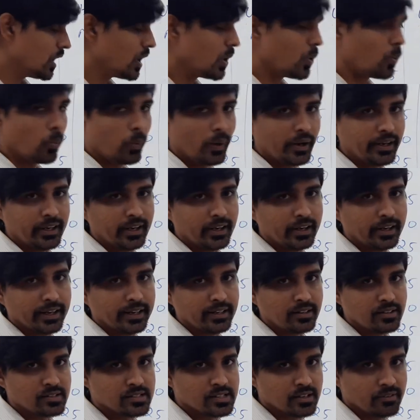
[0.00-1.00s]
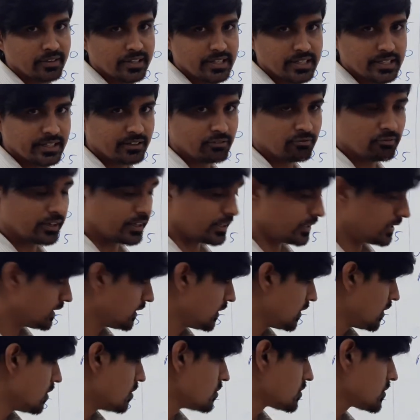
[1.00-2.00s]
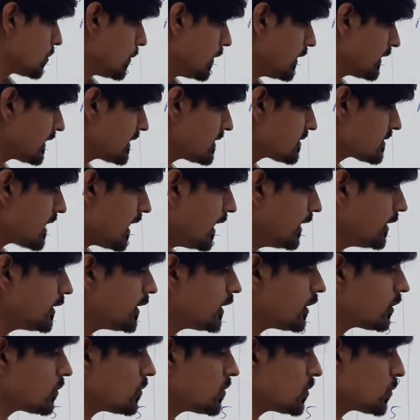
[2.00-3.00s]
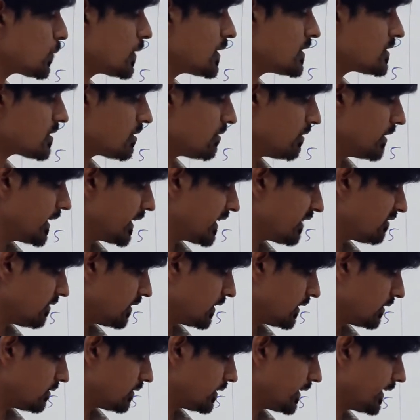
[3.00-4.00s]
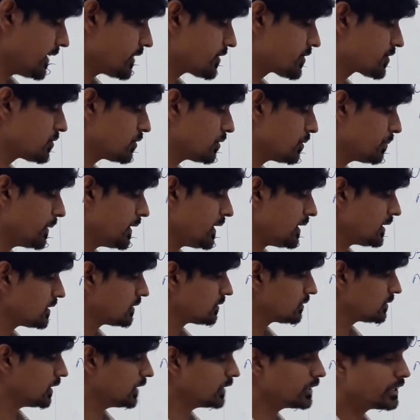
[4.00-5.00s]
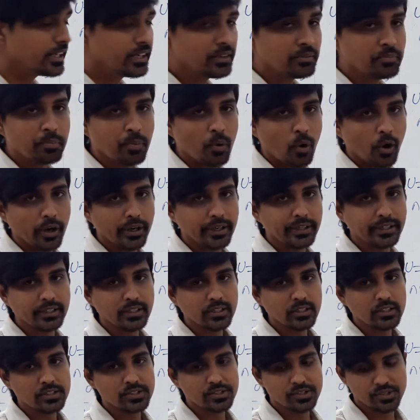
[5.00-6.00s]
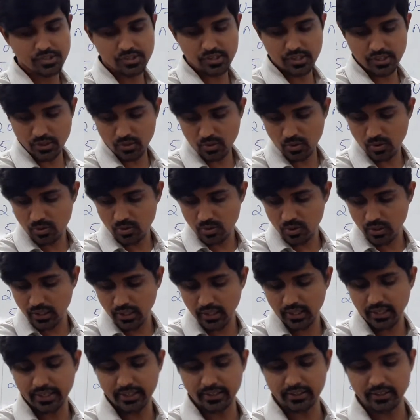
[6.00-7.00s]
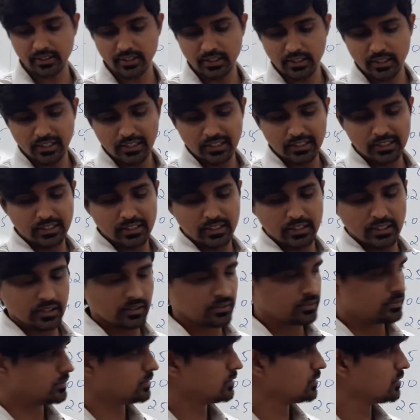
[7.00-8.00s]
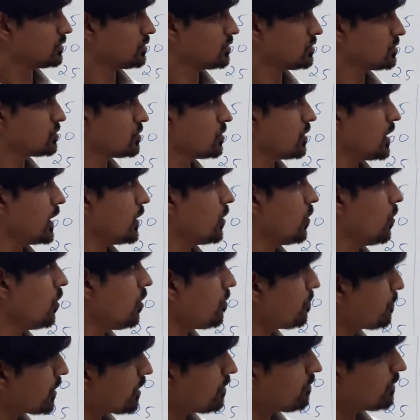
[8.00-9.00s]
171. So what is under root 171? It should be 13.08. So I hope you have